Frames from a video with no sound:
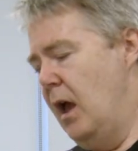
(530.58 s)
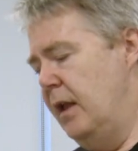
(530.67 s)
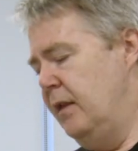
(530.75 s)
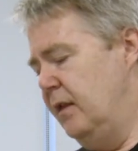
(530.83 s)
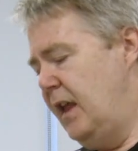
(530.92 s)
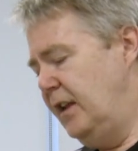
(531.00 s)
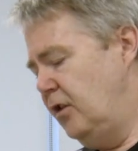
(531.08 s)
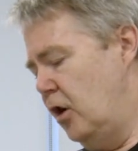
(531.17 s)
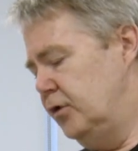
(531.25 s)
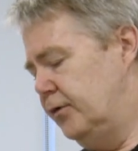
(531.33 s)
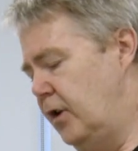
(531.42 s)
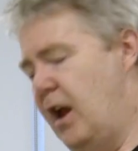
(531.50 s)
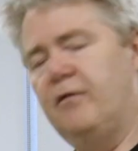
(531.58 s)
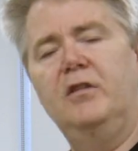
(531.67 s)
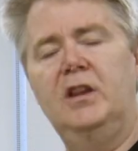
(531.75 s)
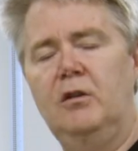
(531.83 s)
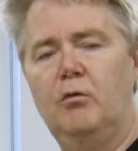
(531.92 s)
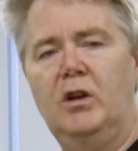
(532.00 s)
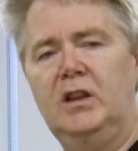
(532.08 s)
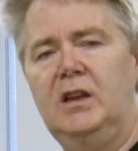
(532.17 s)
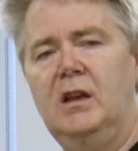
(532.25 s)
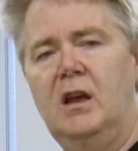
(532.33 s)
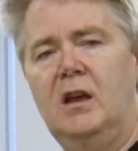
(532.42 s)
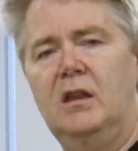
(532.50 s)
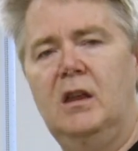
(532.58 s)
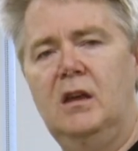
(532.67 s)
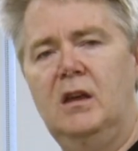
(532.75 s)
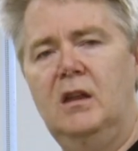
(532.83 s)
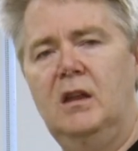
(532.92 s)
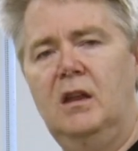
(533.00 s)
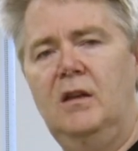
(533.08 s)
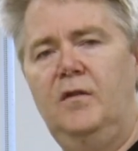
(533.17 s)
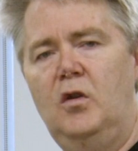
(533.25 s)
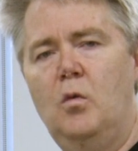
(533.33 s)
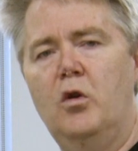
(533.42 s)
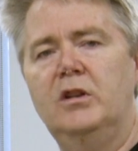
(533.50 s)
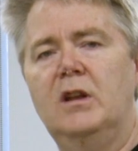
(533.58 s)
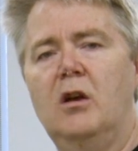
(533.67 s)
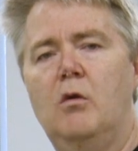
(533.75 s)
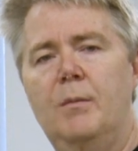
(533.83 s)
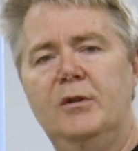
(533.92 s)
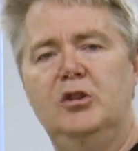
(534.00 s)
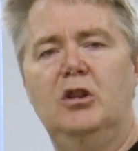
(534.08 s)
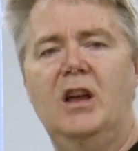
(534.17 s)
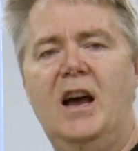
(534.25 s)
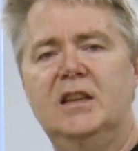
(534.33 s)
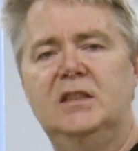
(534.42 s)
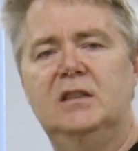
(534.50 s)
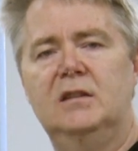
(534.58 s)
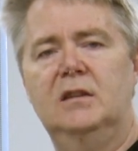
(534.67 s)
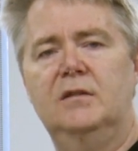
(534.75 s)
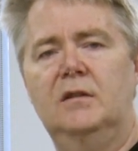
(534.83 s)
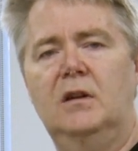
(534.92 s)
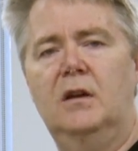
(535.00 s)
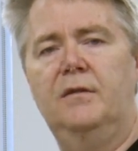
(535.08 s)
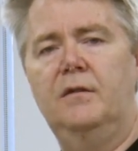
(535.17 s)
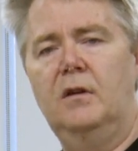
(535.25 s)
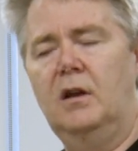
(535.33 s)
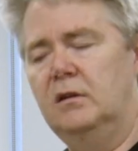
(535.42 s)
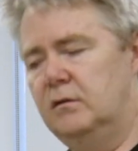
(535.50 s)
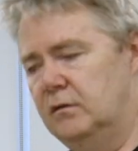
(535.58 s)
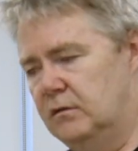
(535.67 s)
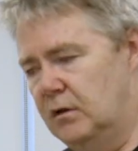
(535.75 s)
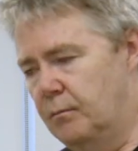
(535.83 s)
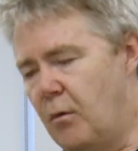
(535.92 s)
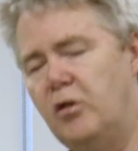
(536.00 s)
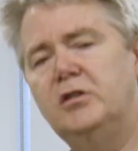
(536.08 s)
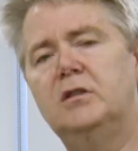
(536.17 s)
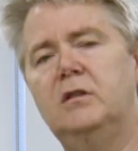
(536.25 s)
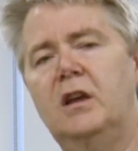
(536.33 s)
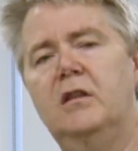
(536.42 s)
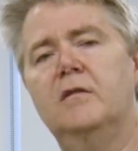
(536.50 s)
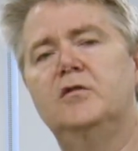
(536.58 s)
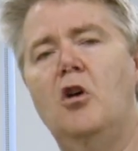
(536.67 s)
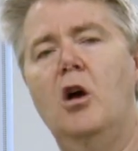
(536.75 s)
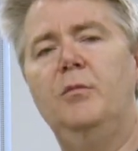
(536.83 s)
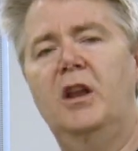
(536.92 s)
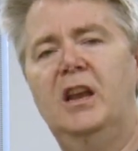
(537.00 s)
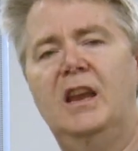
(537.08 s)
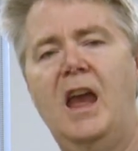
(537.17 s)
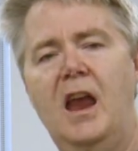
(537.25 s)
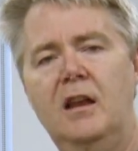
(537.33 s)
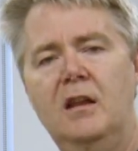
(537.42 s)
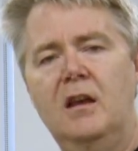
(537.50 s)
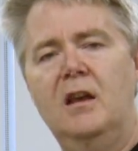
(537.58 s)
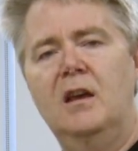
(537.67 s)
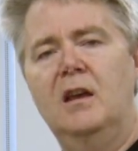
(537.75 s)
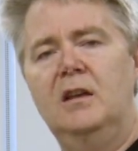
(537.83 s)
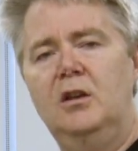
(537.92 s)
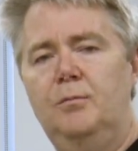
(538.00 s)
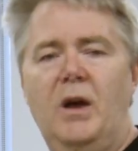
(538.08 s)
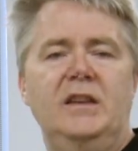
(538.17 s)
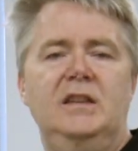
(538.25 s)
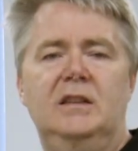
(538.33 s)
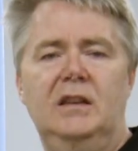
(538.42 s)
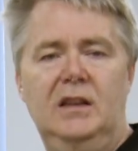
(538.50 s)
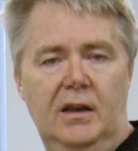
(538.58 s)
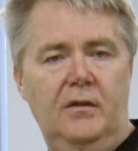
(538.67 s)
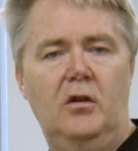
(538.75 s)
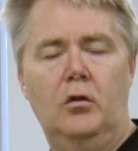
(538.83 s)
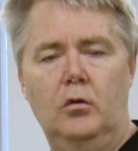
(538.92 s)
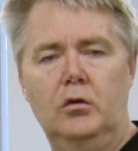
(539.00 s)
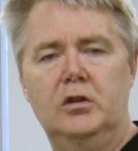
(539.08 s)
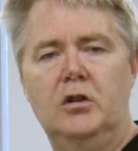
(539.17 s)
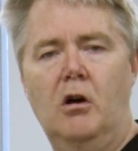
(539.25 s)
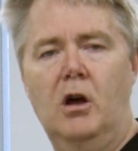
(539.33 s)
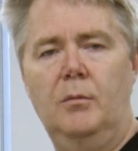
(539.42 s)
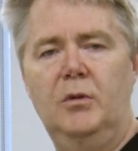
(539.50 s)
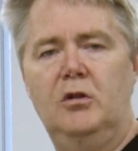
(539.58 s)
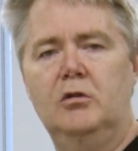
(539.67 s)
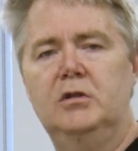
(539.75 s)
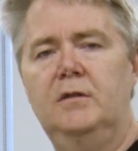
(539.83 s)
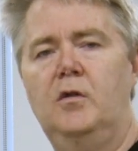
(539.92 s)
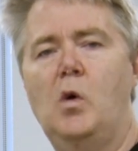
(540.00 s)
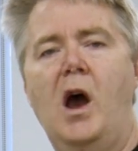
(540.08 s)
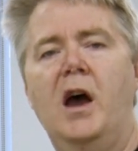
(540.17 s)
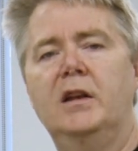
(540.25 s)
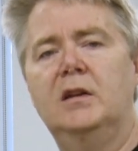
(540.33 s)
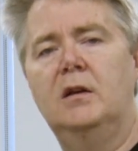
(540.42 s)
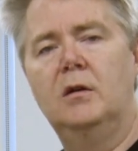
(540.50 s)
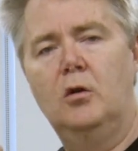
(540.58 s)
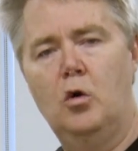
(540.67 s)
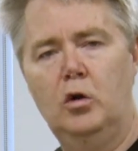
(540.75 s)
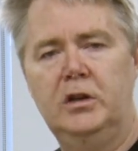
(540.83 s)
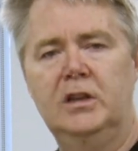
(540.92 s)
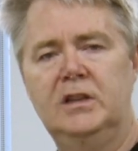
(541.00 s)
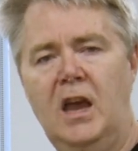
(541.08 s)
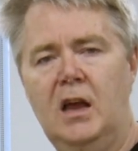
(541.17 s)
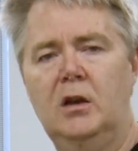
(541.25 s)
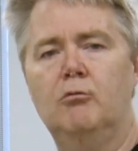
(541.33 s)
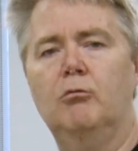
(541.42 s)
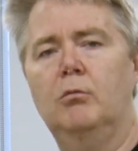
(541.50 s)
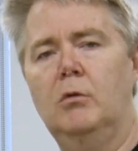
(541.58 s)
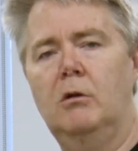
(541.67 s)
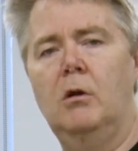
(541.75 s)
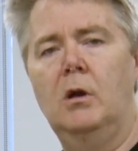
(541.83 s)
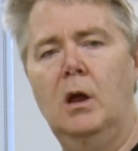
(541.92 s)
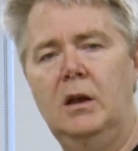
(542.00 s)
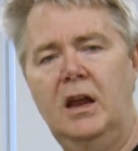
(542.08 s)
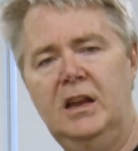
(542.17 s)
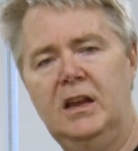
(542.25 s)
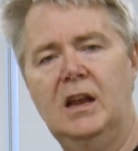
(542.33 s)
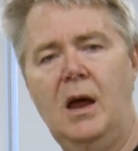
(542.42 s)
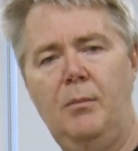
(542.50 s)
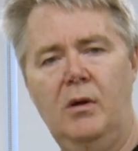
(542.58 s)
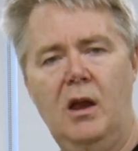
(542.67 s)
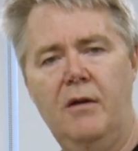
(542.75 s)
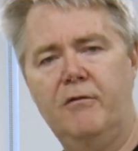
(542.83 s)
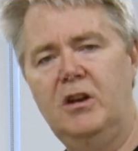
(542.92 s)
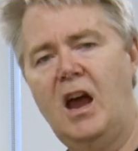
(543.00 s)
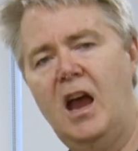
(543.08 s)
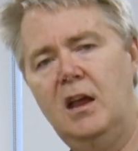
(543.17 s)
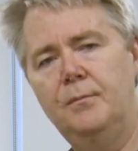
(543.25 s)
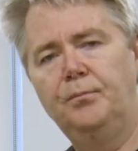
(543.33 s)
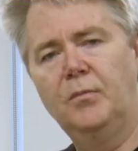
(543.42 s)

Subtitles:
And that goes for everything, really. If you want equipment to last the most length of time that it can, you basically leave it on all the time, because if you aren't cooling it down and heating it up every day